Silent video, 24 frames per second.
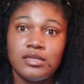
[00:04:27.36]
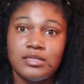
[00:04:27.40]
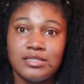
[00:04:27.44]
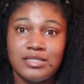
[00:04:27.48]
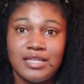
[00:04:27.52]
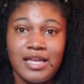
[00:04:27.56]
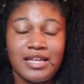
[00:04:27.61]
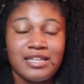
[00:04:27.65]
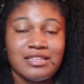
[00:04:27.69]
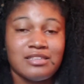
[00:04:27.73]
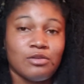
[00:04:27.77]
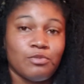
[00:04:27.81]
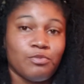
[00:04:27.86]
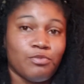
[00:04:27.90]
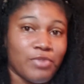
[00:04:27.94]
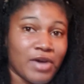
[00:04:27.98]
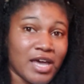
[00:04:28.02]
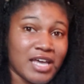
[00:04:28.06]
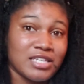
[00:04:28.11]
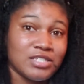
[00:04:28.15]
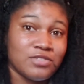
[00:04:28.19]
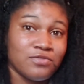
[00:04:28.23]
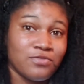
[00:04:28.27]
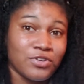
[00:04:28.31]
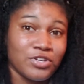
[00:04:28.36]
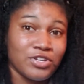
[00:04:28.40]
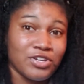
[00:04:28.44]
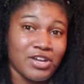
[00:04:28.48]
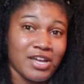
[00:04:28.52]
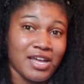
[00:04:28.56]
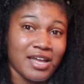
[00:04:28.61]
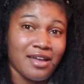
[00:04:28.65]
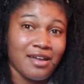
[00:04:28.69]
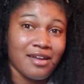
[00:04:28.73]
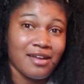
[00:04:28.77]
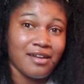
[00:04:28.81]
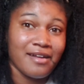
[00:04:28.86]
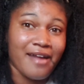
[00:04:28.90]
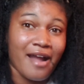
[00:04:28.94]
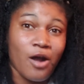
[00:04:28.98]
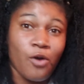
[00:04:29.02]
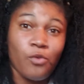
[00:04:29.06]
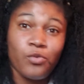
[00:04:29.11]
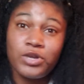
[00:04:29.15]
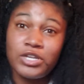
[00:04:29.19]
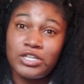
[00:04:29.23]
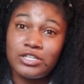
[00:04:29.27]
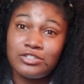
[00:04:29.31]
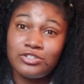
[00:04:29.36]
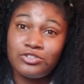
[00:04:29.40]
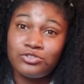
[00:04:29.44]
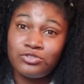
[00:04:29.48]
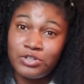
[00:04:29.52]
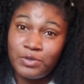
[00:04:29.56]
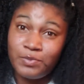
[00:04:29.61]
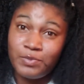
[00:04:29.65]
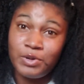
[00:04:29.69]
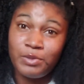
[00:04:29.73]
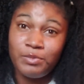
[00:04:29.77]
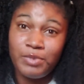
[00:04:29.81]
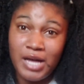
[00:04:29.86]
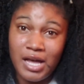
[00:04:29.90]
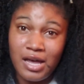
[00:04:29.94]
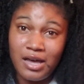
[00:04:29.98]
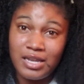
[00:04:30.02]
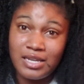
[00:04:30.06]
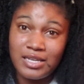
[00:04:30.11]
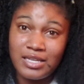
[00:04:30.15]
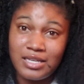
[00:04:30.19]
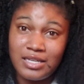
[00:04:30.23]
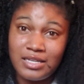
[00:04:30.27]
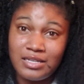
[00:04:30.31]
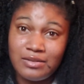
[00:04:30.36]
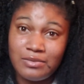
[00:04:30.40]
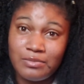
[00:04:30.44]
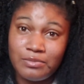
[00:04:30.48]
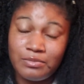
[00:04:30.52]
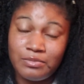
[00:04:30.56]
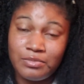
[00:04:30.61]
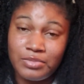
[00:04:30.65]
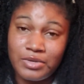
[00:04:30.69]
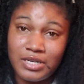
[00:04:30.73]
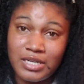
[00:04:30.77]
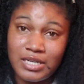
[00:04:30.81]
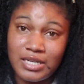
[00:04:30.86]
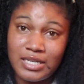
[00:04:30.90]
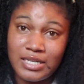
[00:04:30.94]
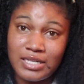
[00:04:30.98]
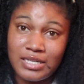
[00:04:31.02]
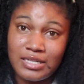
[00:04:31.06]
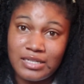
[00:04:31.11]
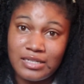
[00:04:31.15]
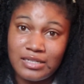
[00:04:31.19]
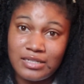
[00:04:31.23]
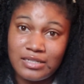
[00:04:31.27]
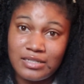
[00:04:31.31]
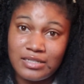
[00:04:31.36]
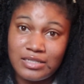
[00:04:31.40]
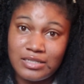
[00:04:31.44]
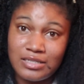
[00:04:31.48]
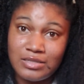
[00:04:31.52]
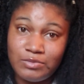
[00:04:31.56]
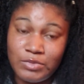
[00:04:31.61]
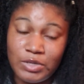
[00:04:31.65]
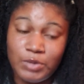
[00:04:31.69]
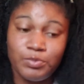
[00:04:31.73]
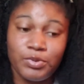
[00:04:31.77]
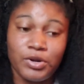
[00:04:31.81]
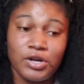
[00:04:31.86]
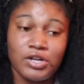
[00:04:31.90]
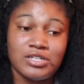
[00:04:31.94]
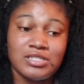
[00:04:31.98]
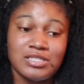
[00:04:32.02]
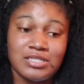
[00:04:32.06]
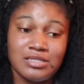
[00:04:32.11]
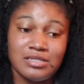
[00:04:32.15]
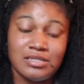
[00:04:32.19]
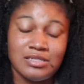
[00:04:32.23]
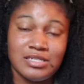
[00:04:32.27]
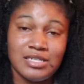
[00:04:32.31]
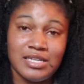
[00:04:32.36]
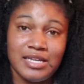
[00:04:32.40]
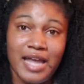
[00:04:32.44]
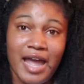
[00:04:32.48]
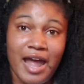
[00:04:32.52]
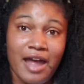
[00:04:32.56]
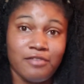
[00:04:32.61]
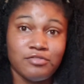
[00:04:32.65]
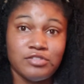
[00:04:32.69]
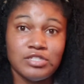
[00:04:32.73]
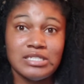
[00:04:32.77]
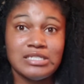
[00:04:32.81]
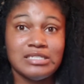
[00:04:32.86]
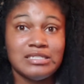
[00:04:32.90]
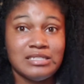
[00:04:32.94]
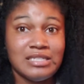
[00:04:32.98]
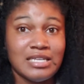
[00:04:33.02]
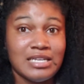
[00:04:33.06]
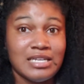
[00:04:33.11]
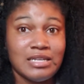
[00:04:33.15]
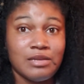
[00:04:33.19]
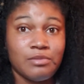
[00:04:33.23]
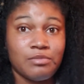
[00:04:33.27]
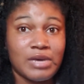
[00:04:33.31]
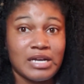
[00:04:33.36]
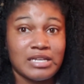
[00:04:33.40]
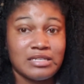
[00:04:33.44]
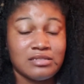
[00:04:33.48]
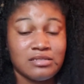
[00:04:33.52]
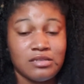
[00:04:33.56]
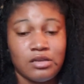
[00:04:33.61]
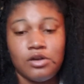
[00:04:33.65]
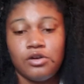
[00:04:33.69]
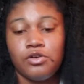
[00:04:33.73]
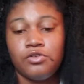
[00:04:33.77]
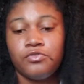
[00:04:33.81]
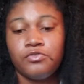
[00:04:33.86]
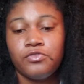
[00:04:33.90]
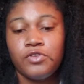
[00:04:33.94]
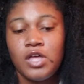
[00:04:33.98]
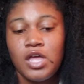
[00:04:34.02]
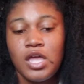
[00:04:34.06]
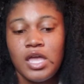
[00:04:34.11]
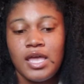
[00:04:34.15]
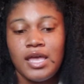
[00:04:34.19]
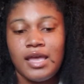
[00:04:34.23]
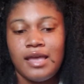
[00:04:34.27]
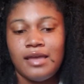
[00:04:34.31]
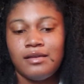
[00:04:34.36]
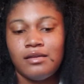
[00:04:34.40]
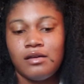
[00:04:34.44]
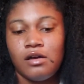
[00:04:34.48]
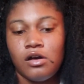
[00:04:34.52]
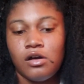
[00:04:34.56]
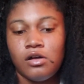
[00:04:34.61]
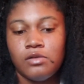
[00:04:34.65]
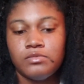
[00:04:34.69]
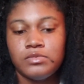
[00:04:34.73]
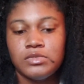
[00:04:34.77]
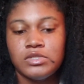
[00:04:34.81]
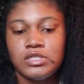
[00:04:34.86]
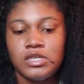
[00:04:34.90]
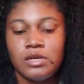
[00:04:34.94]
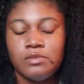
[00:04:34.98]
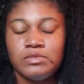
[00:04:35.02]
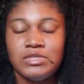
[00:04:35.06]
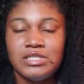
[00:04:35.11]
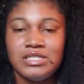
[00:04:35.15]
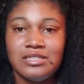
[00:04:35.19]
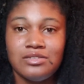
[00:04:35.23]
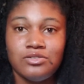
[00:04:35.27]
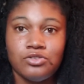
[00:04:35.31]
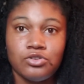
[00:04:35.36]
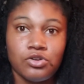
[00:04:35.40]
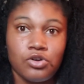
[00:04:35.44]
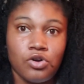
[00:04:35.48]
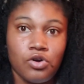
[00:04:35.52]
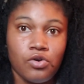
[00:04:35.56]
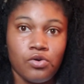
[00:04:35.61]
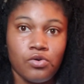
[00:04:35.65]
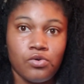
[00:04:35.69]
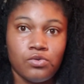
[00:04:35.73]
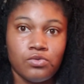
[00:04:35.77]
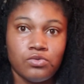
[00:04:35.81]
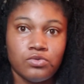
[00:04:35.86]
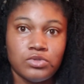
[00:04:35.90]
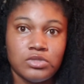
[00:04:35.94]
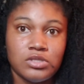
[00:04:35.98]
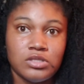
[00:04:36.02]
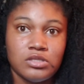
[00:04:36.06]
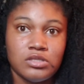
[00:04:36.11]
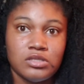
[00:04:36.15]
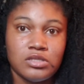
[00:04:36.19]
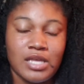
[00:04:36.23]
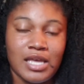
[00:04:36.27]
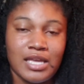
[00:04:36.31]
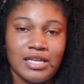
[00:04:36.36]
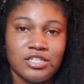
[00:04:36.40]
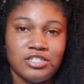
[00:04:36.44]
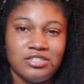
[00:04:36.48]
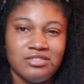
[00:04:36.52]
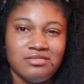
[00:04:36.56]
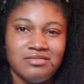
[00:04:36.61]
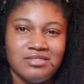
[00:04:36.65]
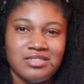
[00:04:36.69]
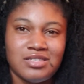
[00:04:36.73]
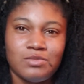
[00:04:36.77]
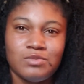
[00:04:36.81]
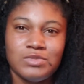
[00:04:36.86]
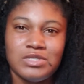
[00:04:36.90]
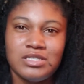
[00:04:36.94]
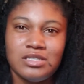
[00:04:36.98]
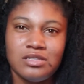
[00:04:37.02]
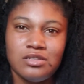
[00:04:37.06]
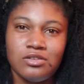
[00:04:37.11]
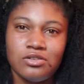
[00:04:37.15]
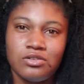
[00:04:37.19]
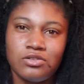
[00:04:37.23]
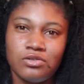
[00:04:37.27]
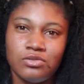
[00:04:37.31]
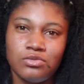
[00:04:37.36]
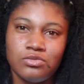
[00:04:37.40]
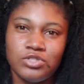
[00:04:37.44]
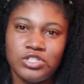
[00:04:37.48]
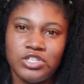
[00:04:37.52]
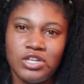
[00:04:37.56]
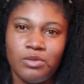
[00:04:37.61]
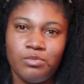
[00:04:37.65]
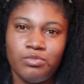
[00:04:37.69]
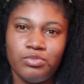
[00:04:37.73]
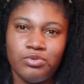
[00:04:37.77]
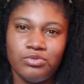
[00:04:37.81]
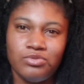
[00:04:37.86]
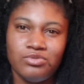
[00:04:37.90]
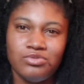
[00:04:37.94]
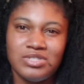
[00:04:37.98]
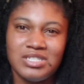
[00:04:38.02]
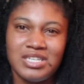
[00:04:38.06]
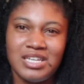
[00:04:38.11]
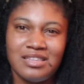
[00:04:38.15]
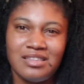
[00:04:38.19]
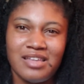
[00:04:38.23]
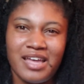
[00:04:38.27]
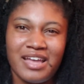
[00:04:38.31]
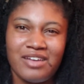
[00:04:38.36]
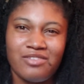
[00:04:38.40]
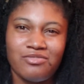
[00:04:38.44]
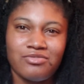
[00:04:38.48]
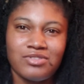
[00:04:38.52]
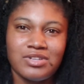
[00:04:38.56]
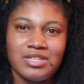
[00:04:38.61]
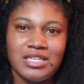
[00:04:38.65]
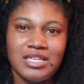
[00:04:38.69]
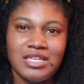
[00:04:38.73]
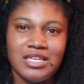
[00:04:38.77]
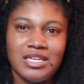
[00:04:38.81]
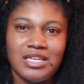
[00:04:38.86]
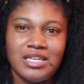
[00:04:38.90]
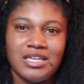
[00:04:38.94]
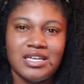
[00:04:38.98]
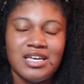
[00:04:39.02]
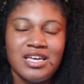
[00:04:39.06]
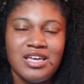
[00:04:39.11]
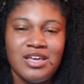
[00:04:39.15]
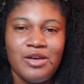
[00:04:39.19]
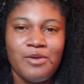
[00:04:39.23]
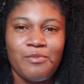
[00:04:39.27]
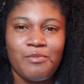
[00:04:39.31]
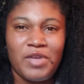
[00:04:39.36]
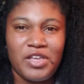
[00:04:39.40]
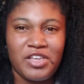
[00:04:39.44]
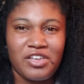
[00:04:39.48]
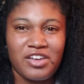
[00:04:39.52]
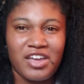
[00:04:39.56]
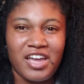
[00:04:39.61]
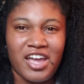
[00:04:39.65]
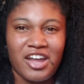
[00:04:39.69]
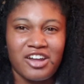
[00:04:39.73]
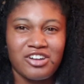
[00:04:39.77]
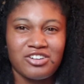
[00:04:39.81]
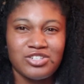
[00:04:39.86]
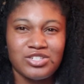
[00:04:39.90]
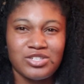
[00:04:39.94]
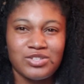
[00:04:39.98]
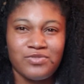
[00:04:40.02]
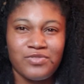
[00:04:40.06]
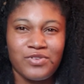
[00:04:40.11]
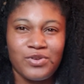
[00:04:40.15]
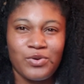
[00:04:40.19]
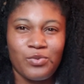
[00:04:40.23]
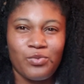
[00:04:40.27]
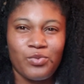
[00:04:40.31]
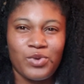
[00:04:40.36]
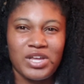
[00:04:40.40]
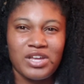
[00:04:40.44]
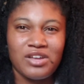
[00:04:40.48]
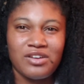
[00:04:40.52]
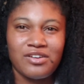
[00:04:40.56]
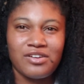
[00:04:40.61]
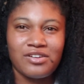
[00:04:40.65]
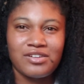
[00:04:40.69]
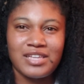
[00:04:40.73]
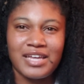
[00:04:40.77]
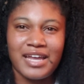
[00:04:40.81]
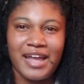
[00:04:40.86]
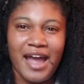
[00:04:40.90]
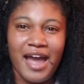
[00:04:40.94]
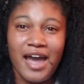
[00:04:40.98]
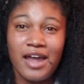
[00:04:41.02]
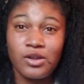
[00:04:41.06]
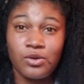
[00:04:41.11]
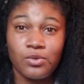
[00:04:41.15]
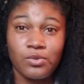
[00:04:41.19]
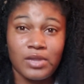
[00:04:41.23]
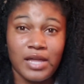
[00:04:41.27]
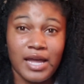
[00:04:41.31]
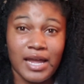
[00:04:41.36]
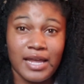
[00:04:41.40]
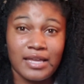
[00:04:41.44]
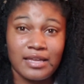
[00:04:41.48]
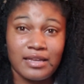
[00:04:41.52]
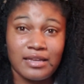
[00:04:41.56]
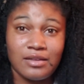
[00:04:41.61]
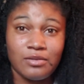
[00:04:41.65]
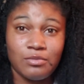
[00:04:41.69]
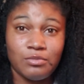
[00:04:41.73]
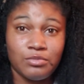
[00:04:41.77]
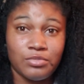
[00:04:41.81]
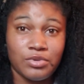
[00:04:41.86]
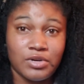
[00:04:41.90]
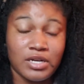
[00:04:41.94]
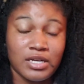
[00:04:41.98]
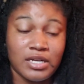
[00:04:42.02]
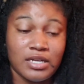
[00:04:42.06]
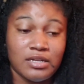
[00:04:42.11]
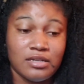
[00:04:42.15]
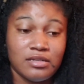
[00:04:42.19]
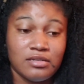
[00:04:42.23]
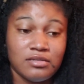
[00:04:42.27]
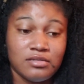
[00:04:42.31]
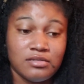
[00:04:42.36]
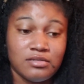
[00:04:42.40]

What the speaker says: not the best for your hair. I wouldn't trip about it, but me personally, I've just seen it myself. And some silicones, like some silicone shampoos, can like really make your hair just feel weird. Like, I don't like it, but